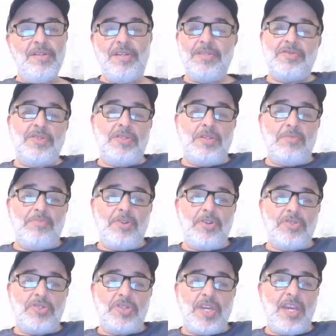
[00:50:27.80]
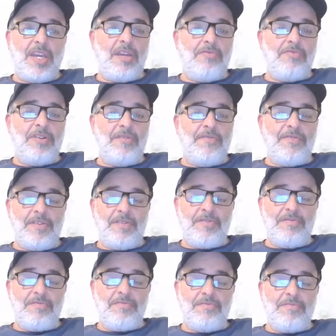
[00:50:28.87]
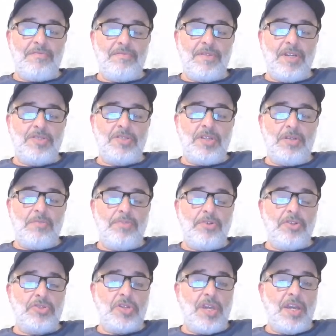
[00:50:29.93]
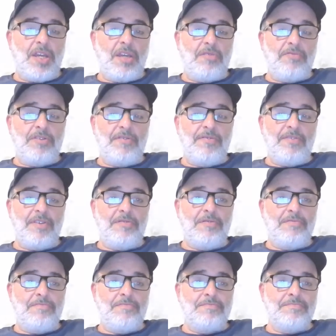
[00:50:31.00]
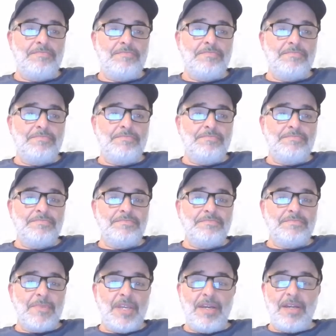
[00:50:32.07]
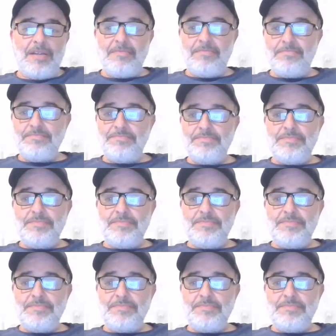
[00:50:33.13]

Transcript: It's in your books. You can't get rid of it. It's in your books. You can't get rid of it. Okay.